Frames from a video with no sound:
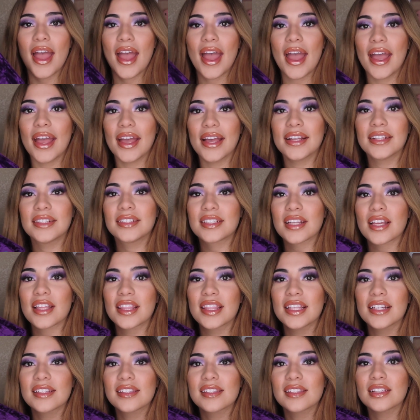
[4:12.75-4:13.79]
And
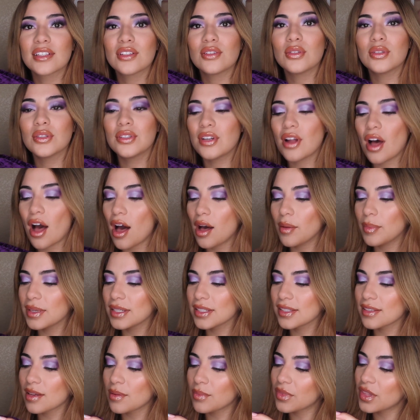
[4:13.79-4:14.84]
this little knob
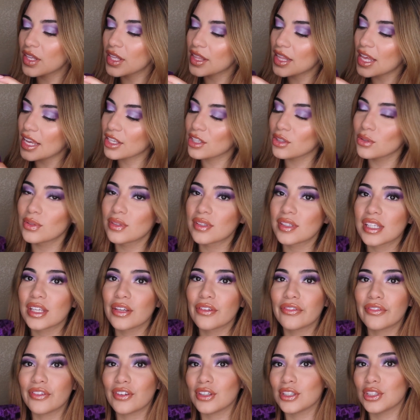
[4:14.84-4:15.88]
is something that you see
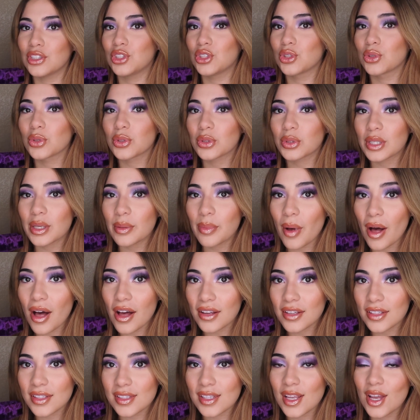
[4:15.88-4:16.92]
for a jewelry
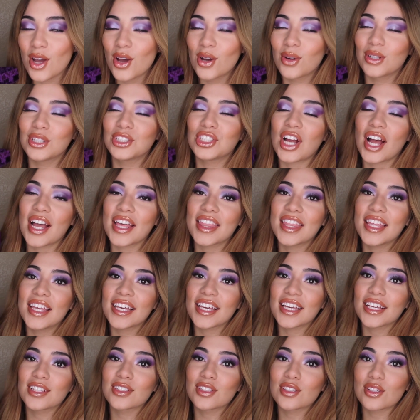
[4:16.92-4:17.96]
box, which I
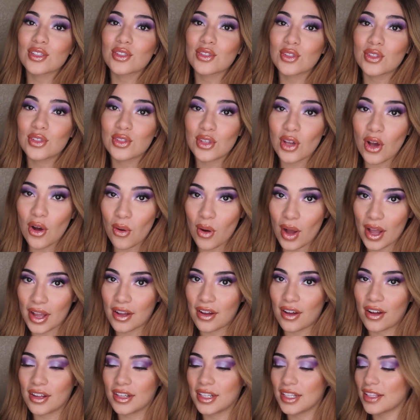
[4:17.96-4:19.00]
think is so
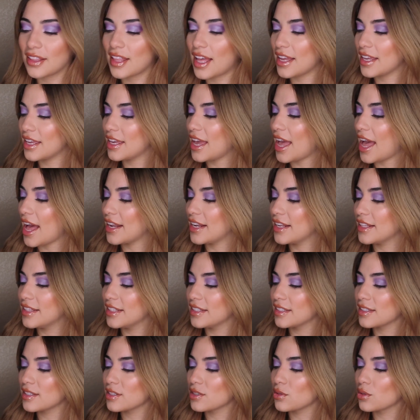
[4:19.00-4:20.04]
iconic that he added
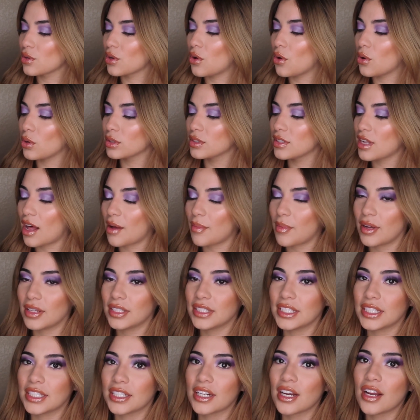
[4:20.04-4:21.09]
this little gold knob on
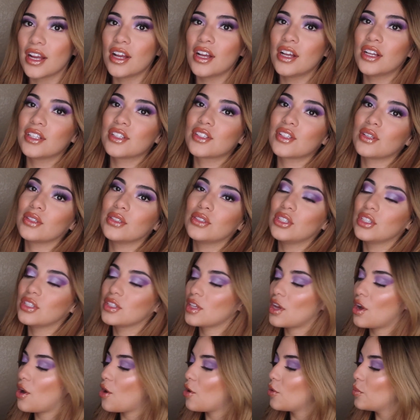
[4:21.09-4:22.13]
here. So you just
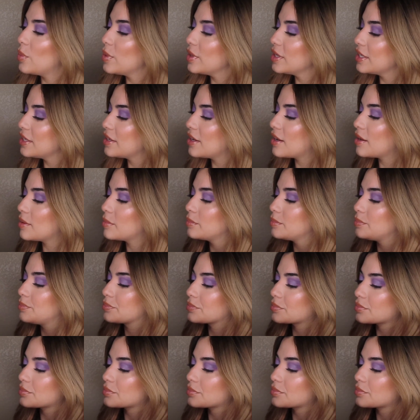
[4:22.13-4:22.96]
open it up.